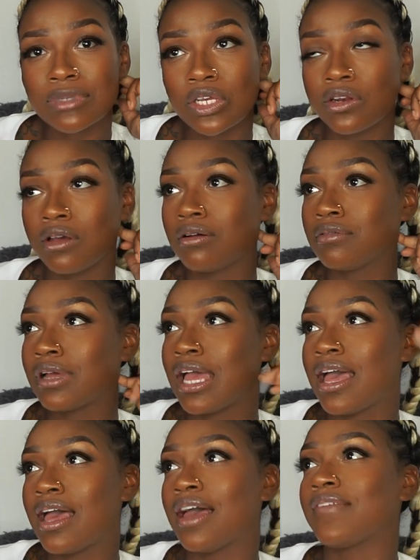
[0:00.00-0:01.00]
You know,
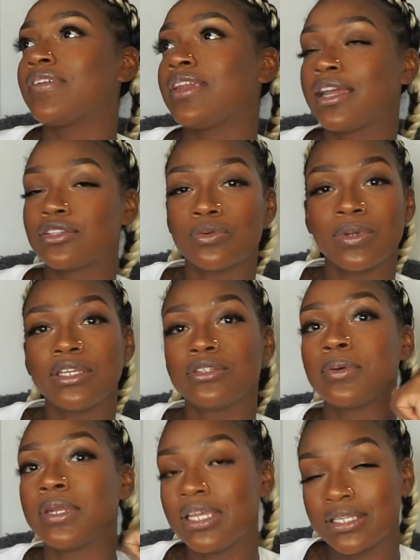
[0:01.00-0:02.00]
I feel like
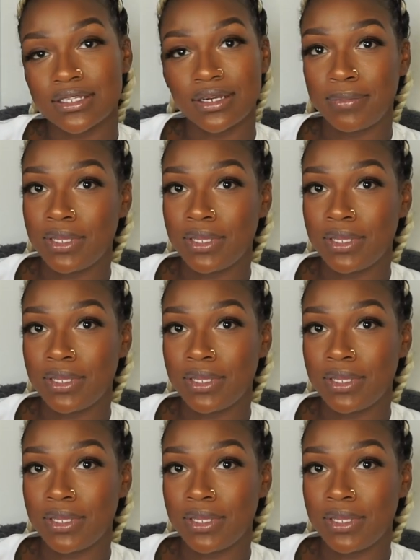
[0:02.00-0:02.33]
2020 is going